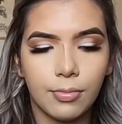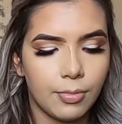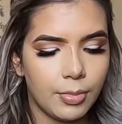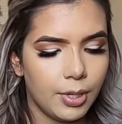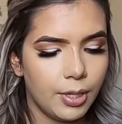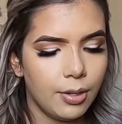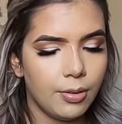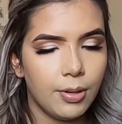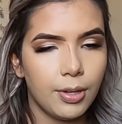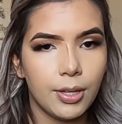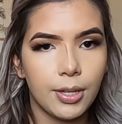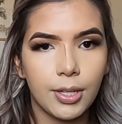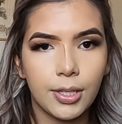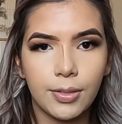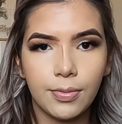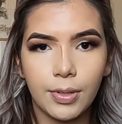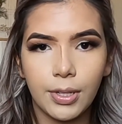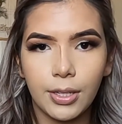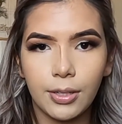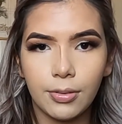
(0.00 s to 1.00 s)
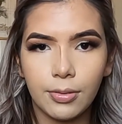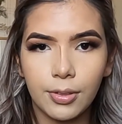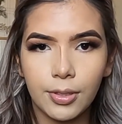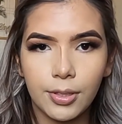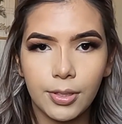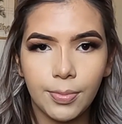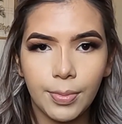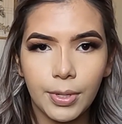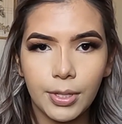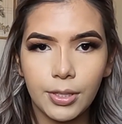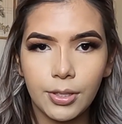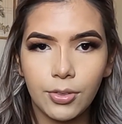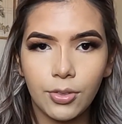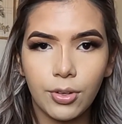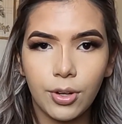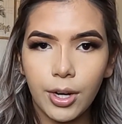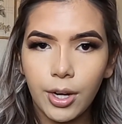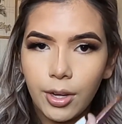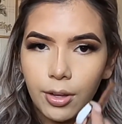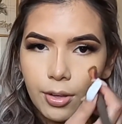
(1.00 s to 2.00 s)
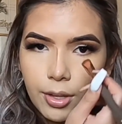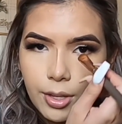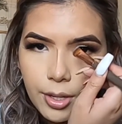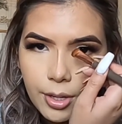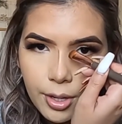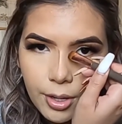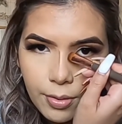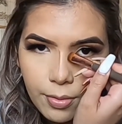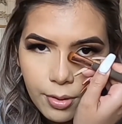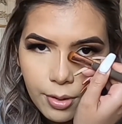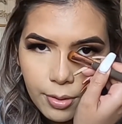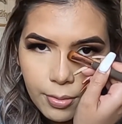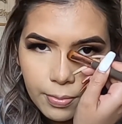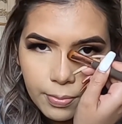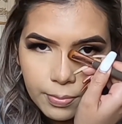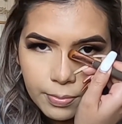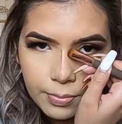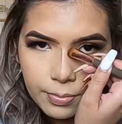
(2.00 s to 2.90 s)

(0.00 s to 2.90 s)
But you know what? It's fine. It's about trial and error.